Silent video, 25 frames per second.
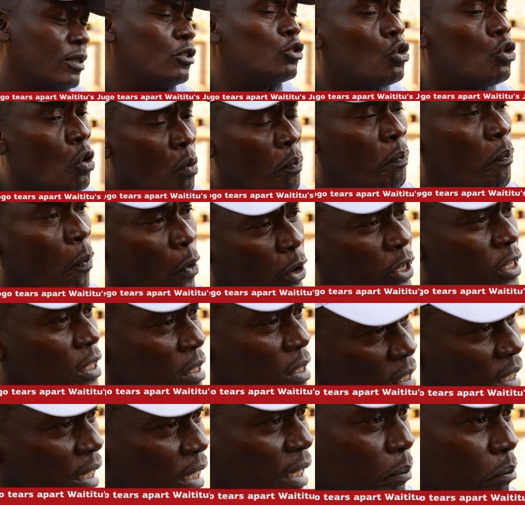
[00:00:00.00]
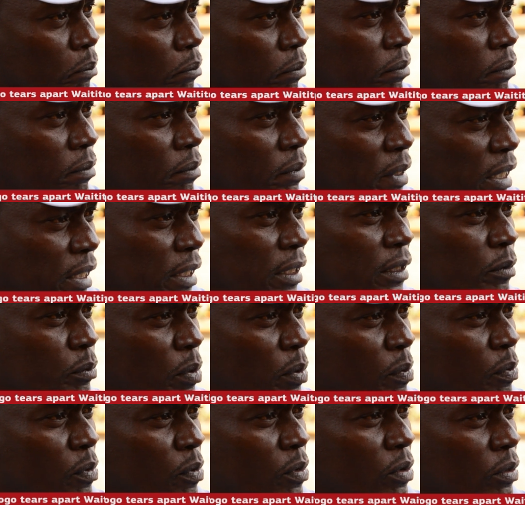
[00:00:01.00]
2.3 million
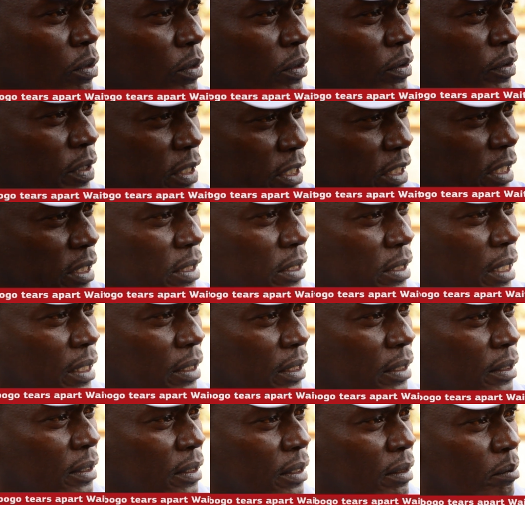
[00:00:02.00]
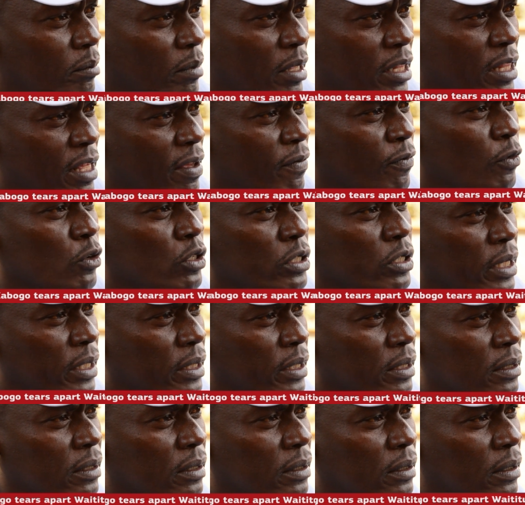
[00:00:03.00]
people registered, but they voted
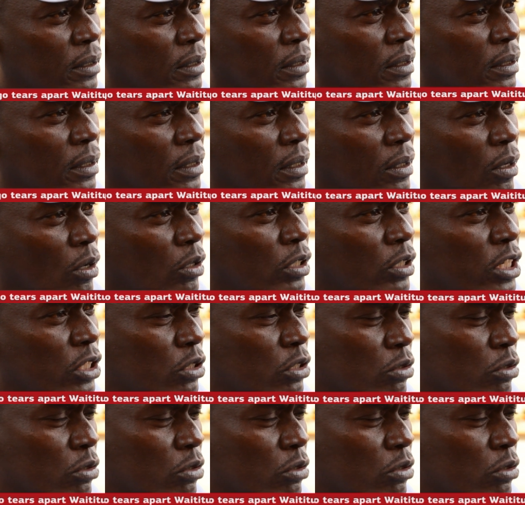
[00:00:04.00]
only